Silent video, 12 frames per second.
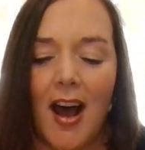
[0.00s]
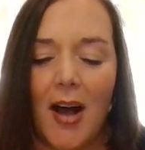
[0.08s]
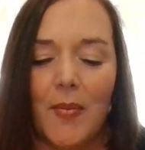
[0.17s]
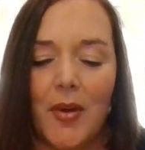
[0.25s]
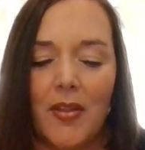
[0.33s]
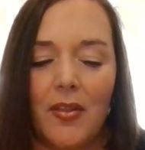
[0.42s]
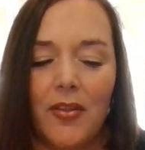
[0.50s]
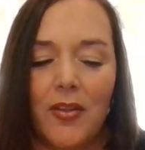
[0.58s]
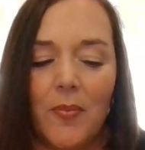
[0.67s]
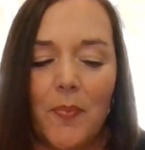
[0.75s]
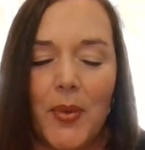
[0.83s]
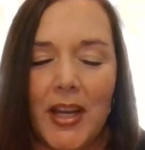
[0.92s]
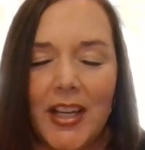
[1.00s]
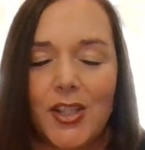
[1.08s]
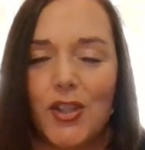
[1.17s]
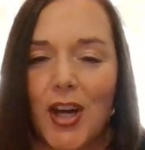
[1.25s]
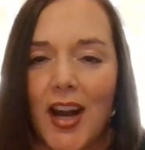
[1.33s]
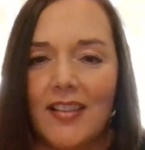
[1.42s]
Um, the
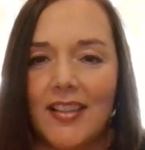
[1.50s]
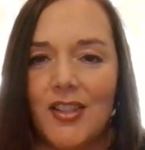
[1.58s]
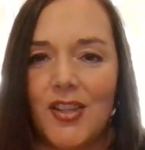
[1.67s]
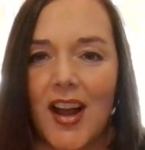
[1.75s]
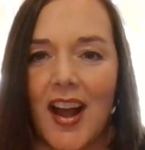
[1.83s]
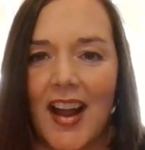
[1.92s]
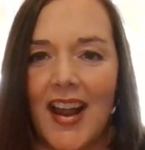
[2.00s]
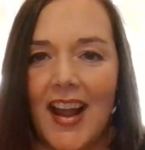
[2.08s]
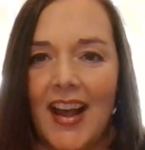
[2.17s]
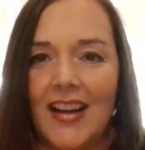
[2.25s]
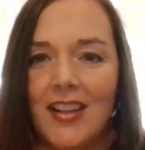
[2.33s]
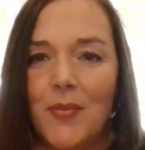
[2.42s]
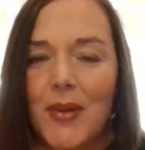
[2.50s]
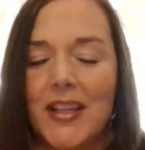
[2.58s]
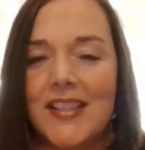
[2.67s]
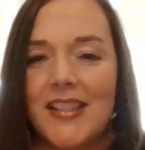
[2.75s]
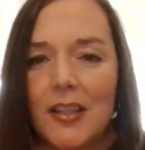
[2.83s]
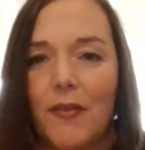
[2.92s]
biggest challenge I had and the
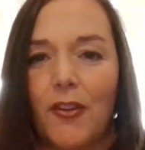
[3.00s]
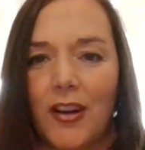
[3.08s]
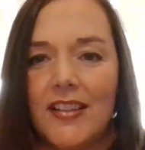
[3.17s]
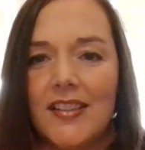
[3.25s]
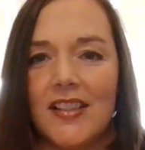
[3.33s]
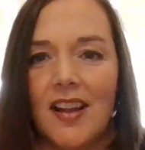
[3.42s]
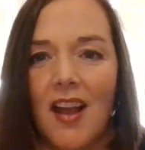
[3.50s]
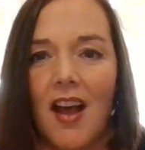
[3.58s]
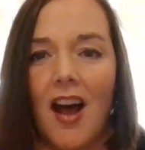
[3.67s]
biggest difference